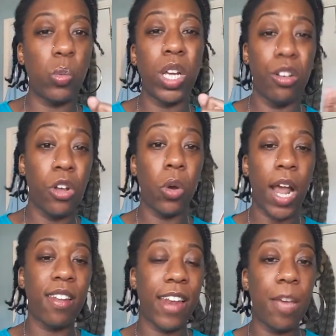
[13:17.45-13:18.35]
we know
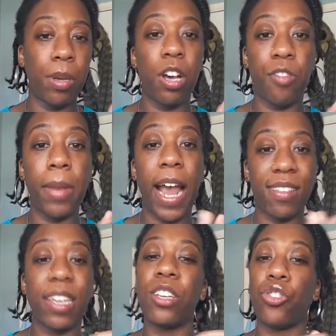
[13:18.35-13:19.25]
that the Labour government
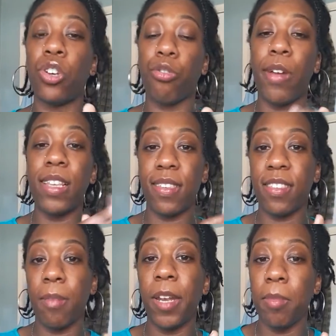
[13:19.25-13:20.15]
has a history of
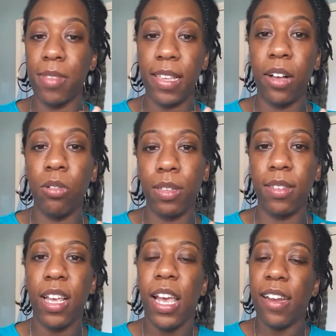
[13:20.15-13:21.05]
racism themselves.